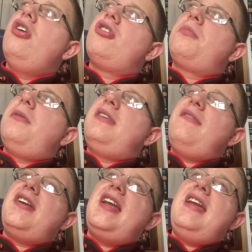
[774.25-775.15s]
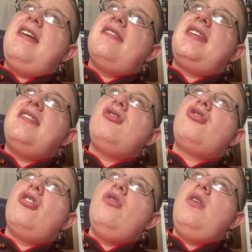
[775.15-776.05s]
Specifically, season
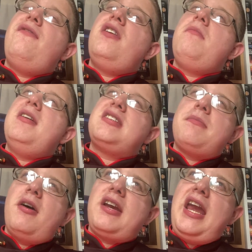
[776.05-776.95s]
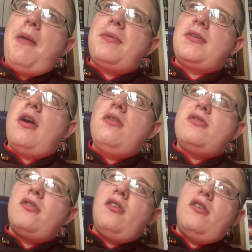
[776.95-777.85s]
2, if you missed the Maquis
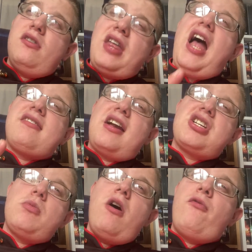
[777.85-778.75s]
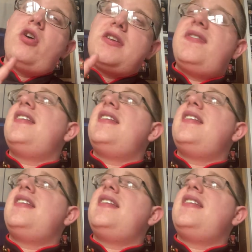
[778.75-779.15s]
episodes, that's actually worth watching for